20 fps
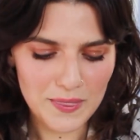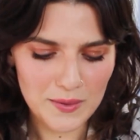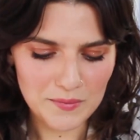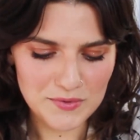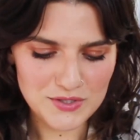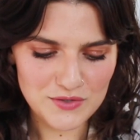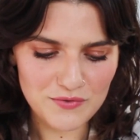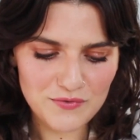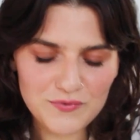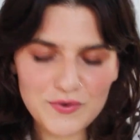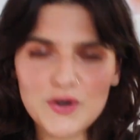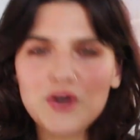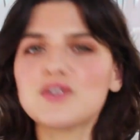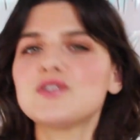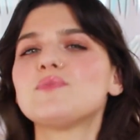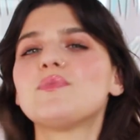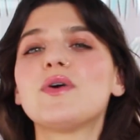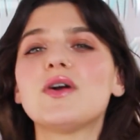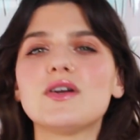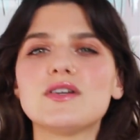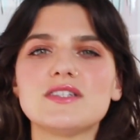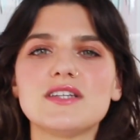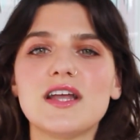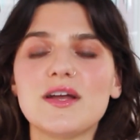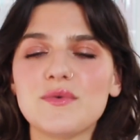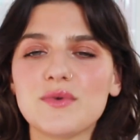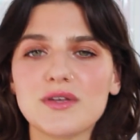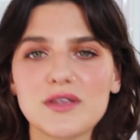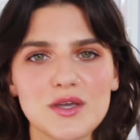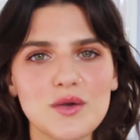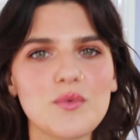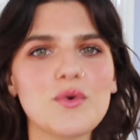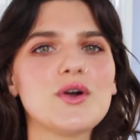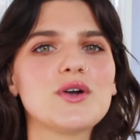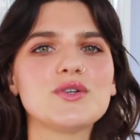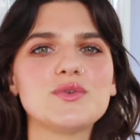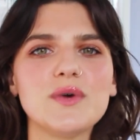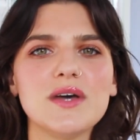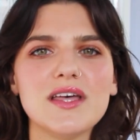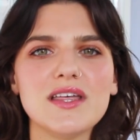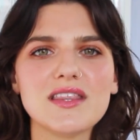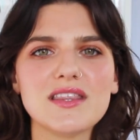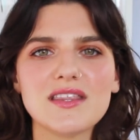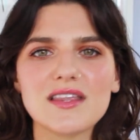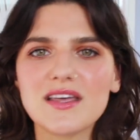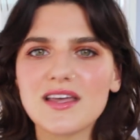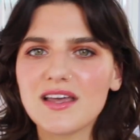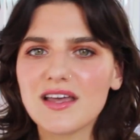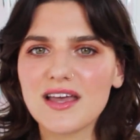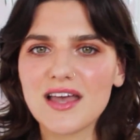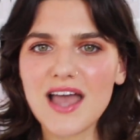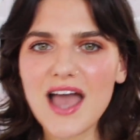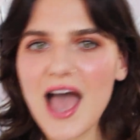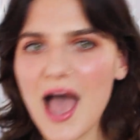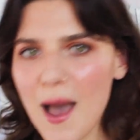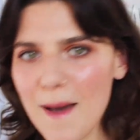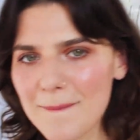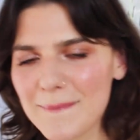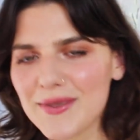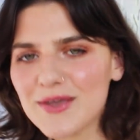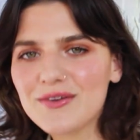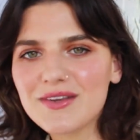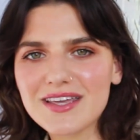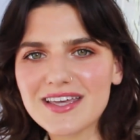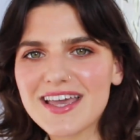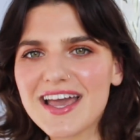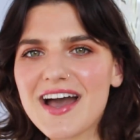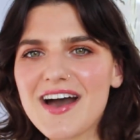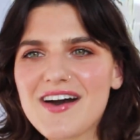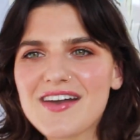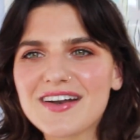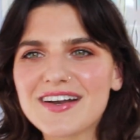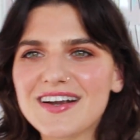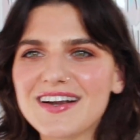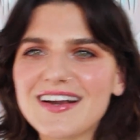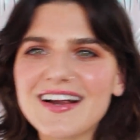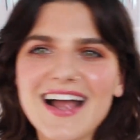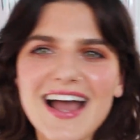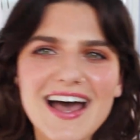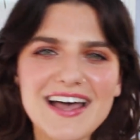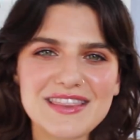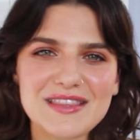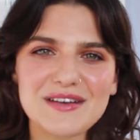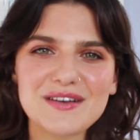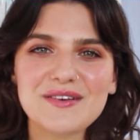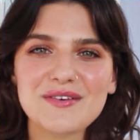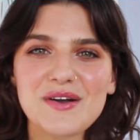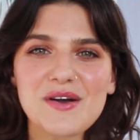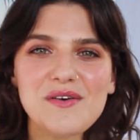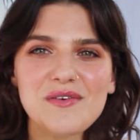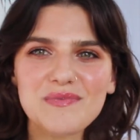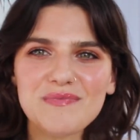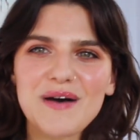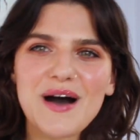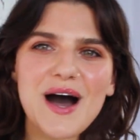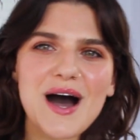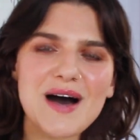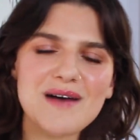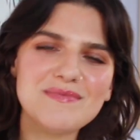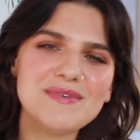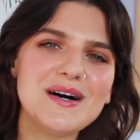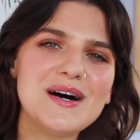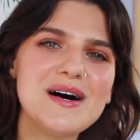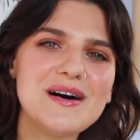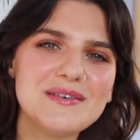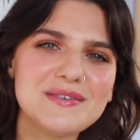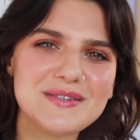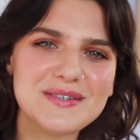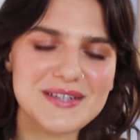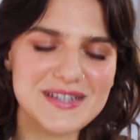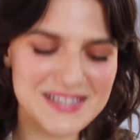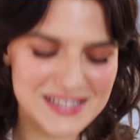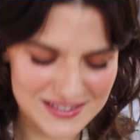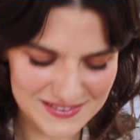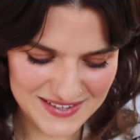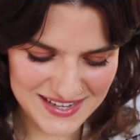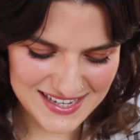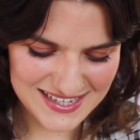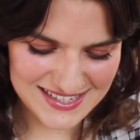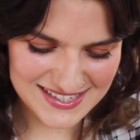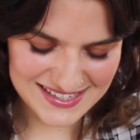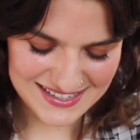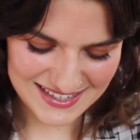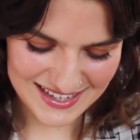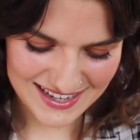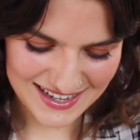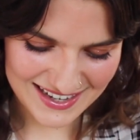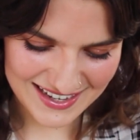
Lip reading: was the first person I really worked with at Beautycounter at the Grove pop-up Christmas.